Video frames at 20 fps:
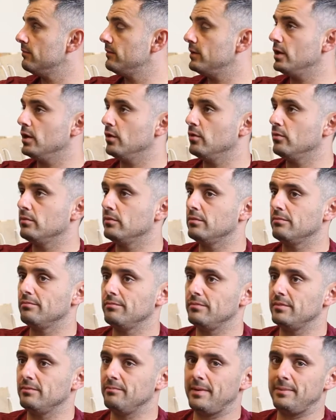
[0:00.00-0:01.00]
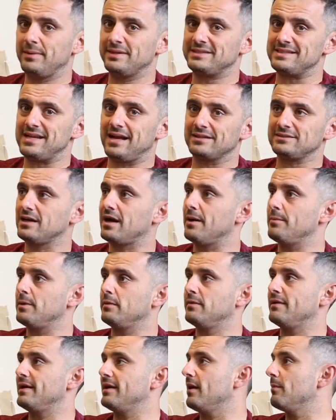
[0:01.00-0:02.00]
you know, maybe it's not time
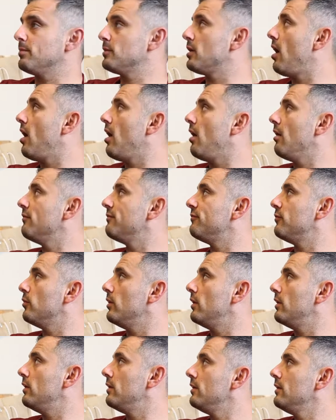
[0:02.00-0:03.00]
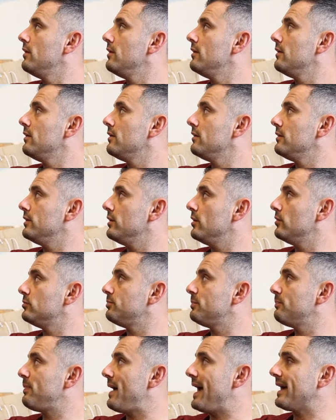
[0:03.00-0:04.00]
to take up golf or, you know,
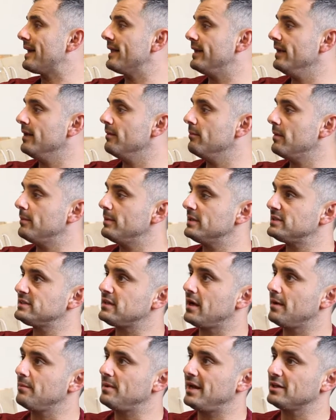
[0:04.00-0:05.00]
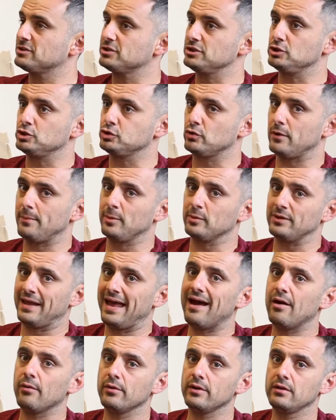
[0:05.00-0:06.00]
pack it in. Maybe it's time to actually triple
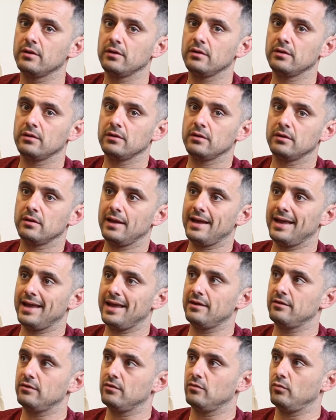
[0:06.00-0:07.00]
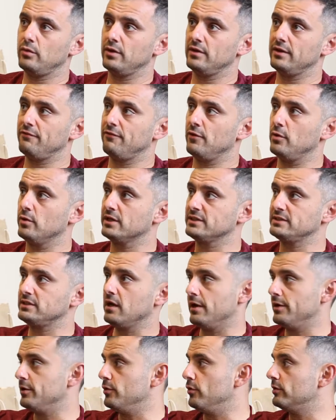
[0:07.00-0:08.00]
down and really
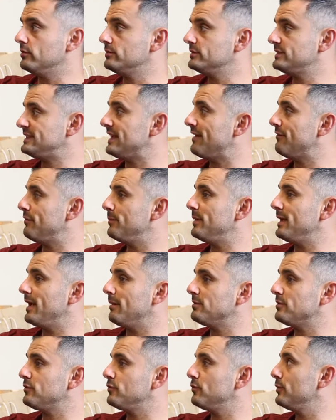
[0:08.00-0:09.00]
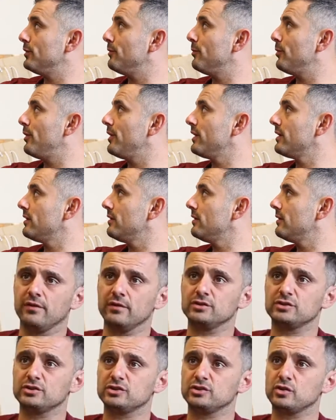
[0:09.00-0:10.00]
focus on your 7 p.m. to 2 in the morning.
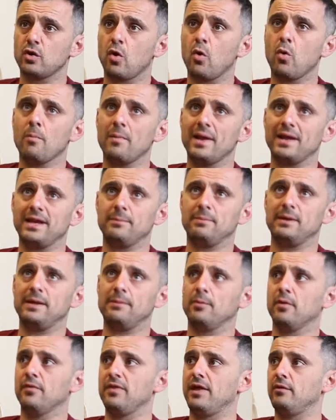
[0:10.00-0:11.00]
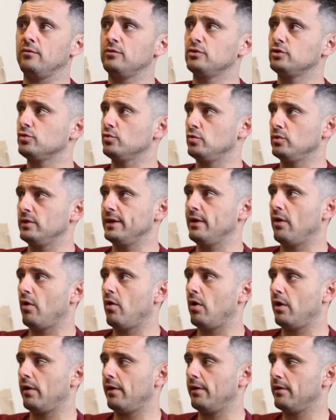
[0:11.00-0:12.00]
There's so many people that truly
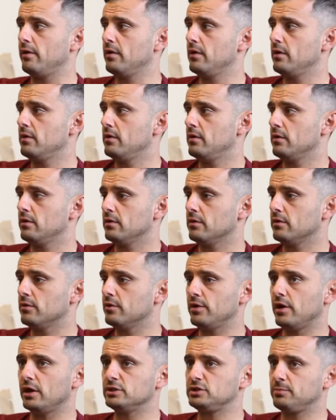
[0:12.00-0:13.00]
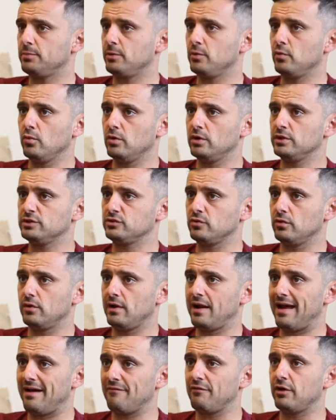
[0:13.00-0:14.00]
are good entrepreneurs
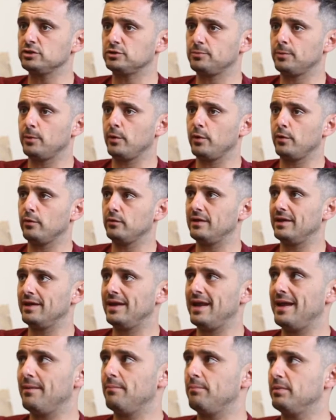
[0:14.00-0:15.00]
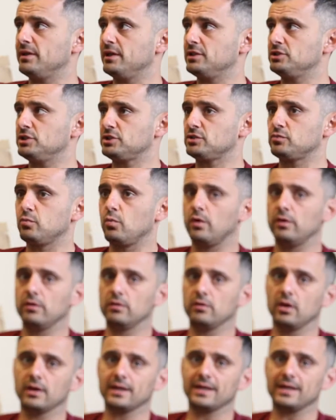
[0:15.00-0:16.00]
or have entrepreneurial DNA, but they just
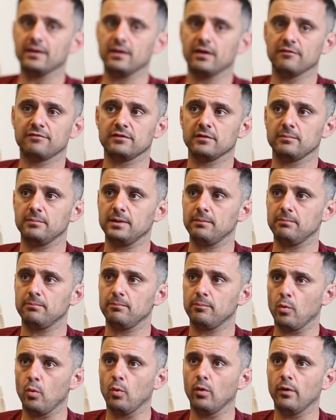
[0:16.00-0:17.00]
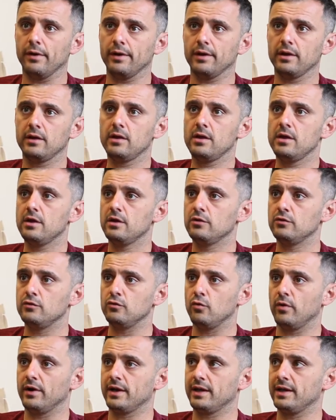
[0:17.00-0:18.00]
weren't lucky enough to be born
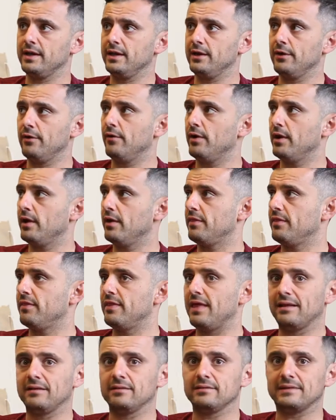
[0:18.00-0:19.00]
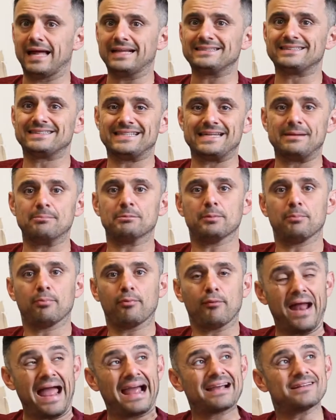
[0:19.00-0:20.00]
during an era that seemed
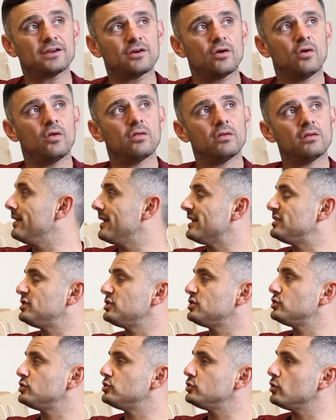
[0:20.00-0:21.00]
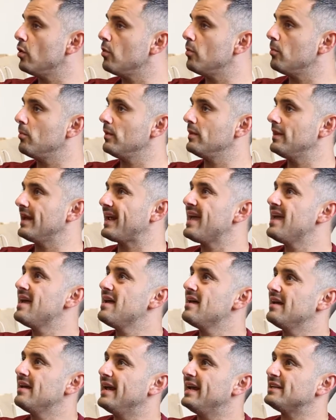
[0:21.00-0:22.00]
practical. Like, it's just so, like,
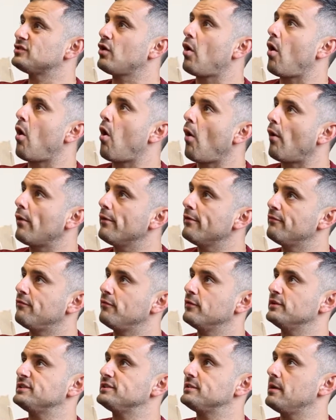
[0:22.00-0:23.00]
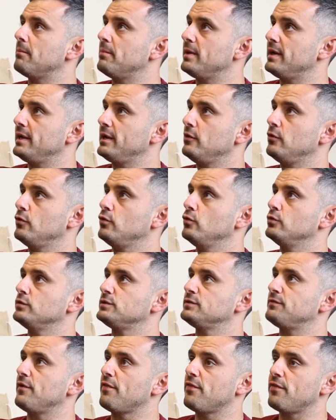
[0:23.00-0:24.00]
it's hard for somebody
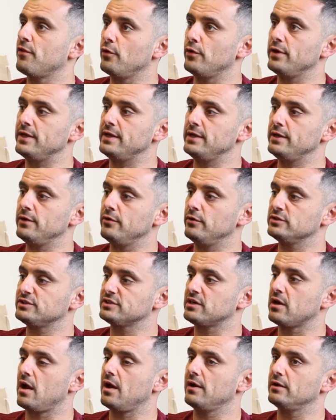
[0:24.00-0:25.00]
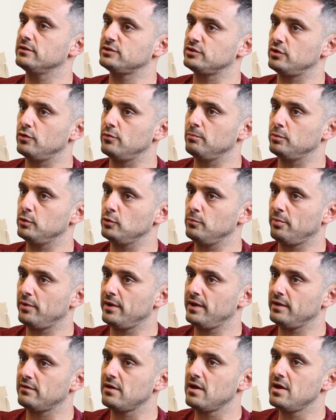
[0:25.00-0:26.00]
who's for 30 years gone a certain
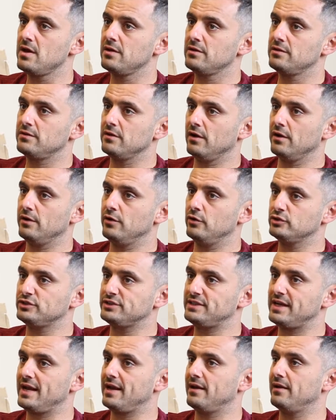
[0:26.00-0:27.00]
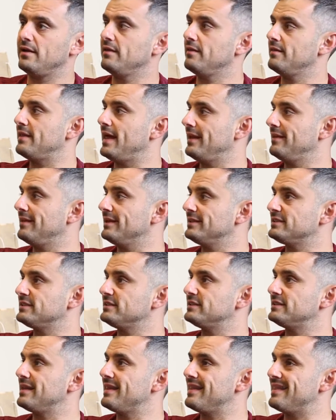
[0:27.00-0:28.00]
blueprint to understand that
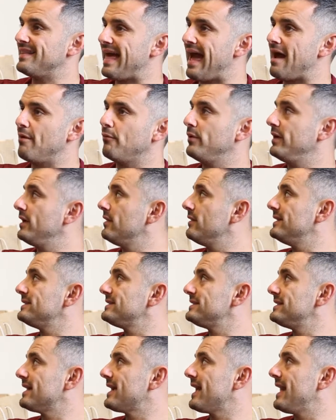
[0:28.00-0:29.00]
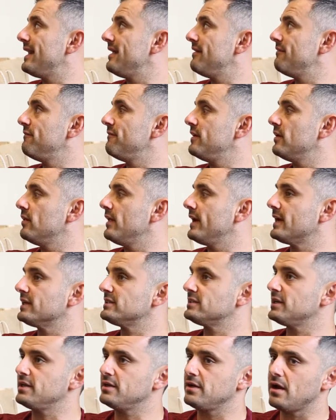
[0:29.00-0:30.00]
this is that realistic, and they feel like
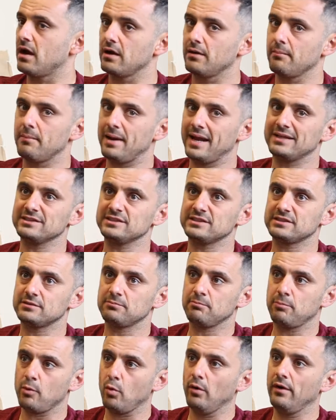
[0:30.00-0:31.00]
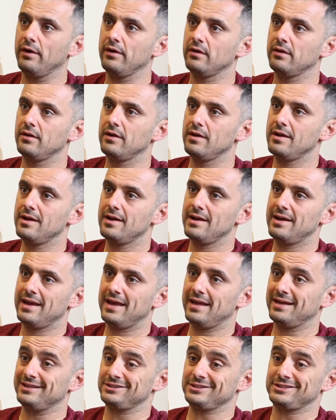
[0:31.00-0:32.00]
it's a young man's sport,
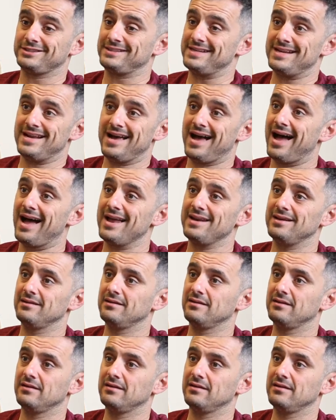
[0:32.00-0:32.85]
and it's just not.